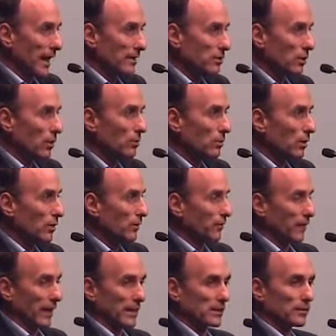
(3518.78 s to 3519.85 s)
I don't go to
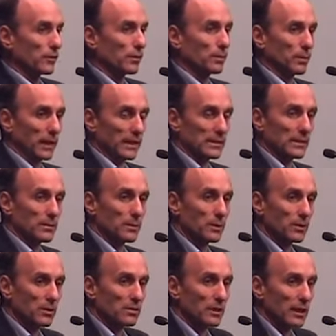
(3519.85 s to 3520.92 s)
fast food places
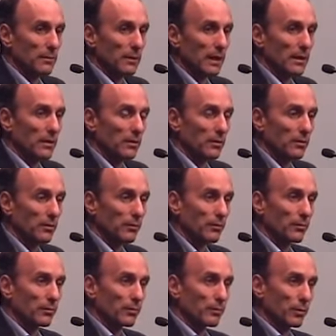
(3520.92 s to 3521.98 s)
because they
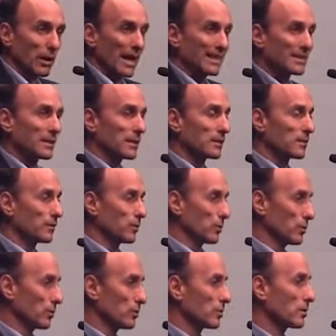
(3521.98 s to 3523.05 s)
make processed
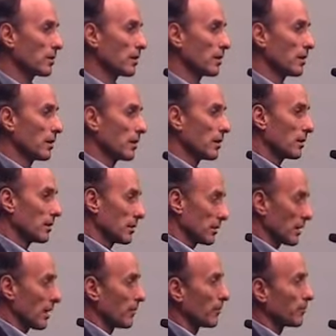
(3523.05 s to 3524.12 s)
foods
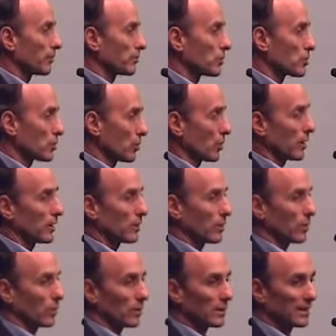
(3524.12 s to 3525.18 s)
that come from soy,
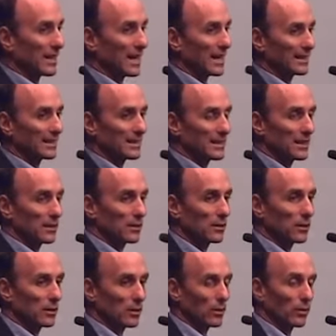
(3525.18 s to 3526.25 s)
corn, cottonseed,
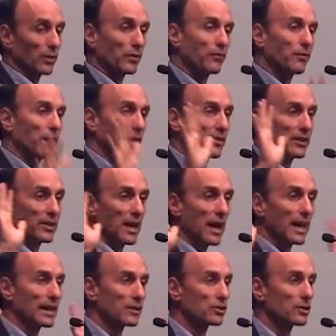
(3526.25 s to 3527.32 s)
and canola. The, five, the
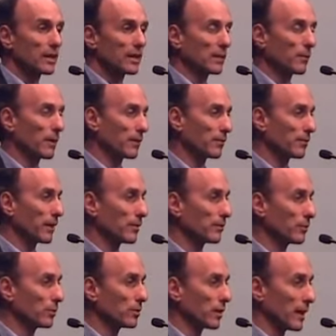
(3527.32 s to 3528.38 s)
nine genetically modified
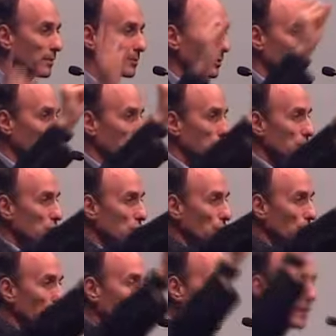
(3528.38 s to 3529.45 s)
food crops
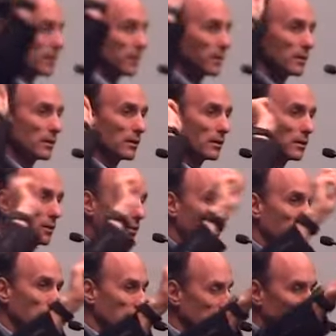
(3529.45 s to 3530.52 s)
soy,
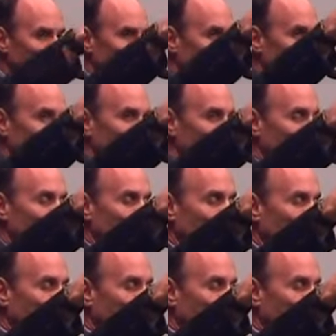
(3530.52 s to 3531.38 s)
and it's listed in the, in the